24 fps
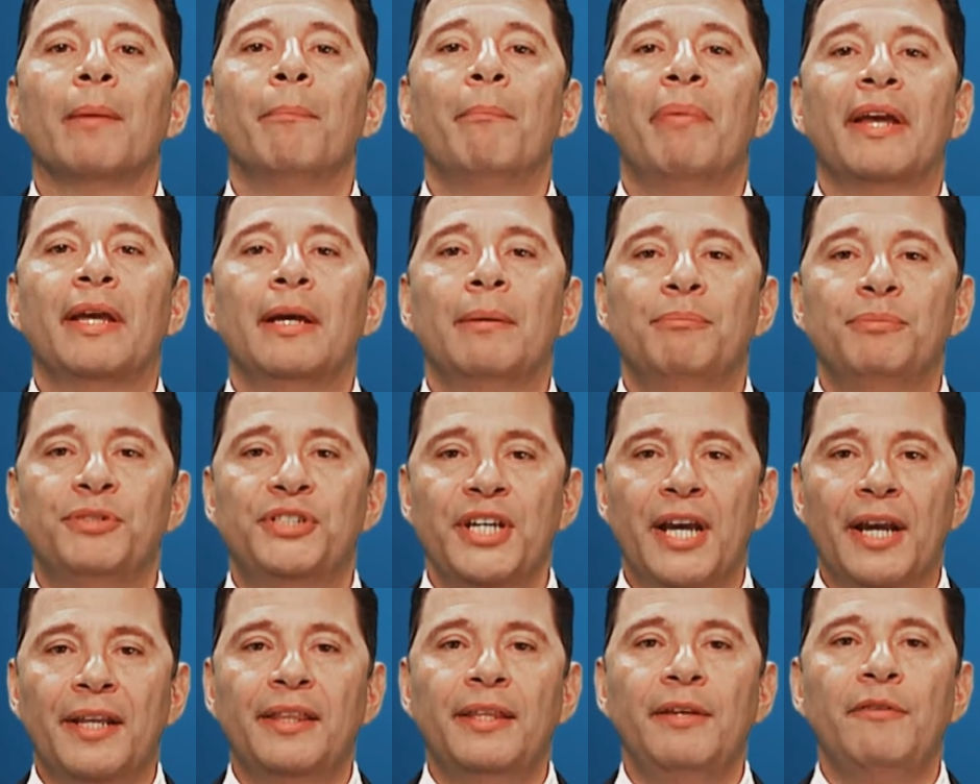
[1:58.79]
by
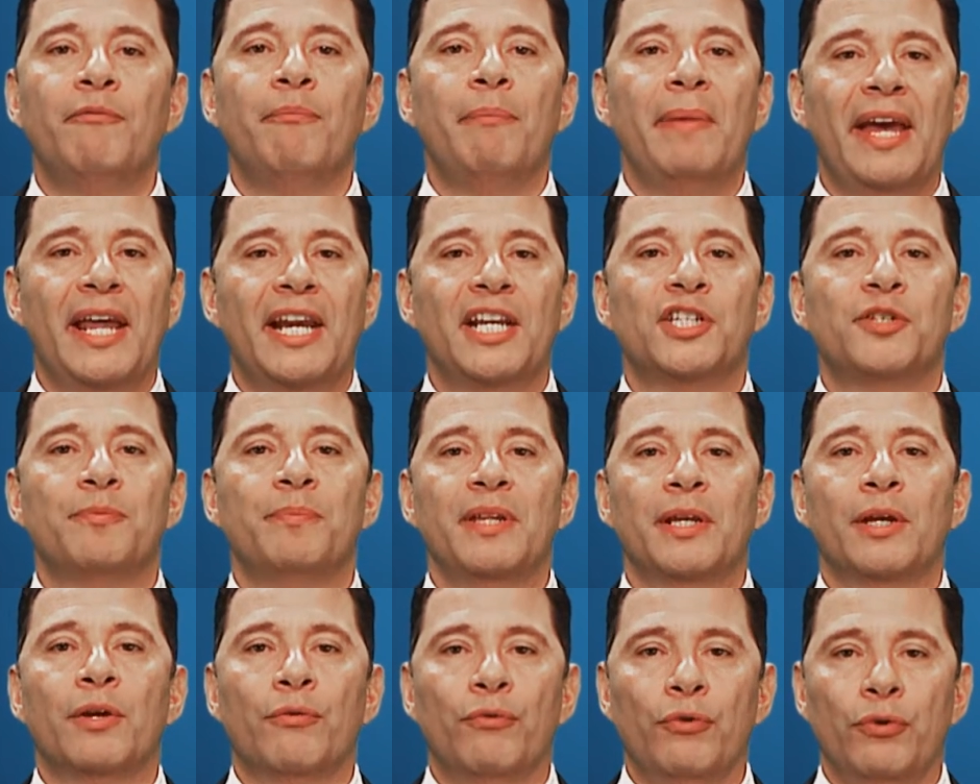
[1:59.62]
Objective
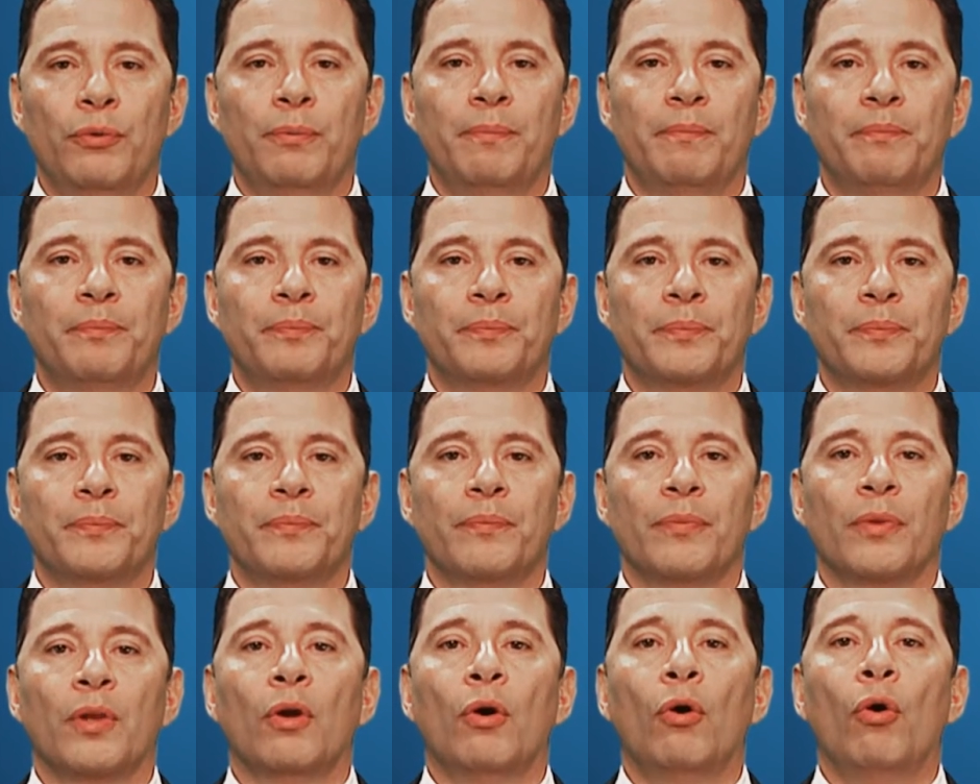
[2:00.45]
Management Group.
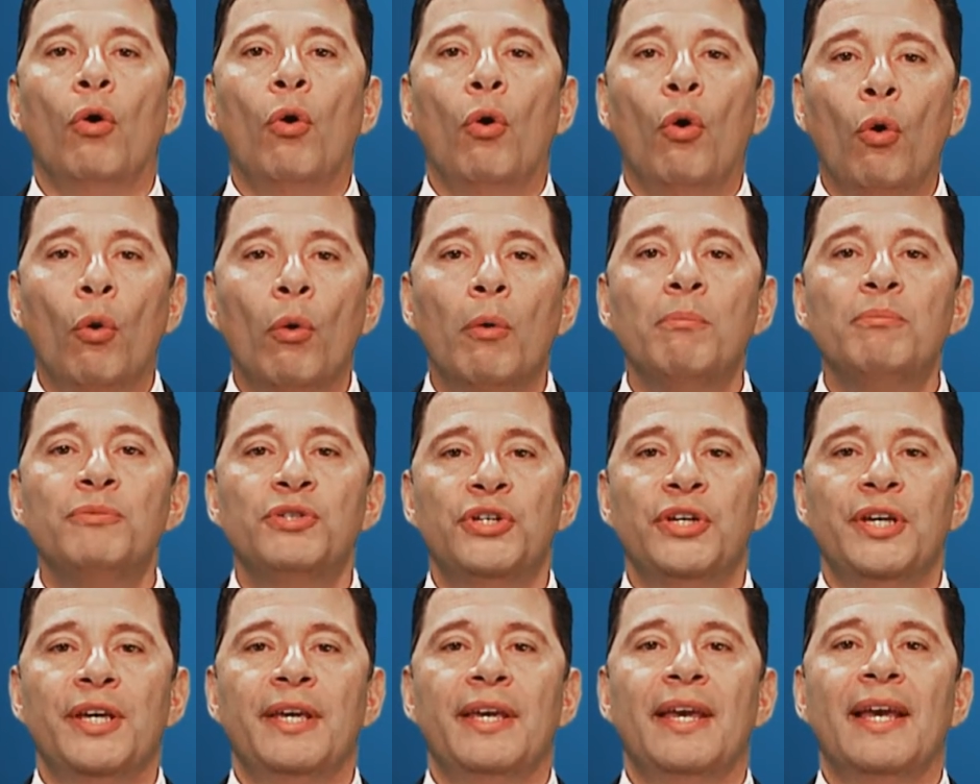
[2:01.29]

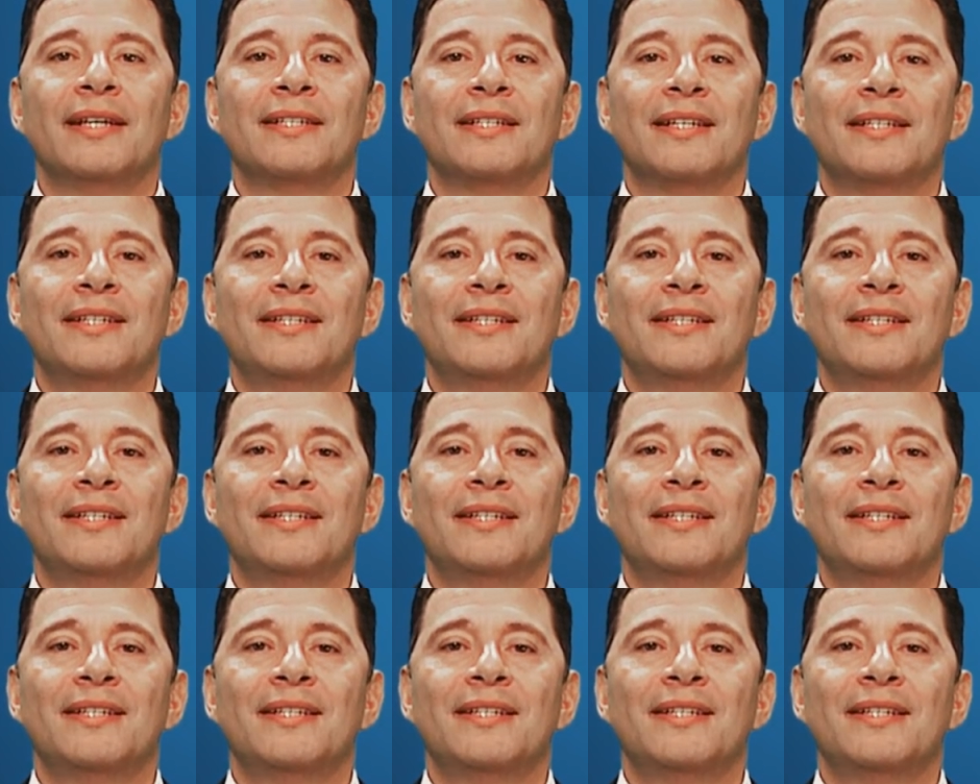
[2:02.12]
OMG has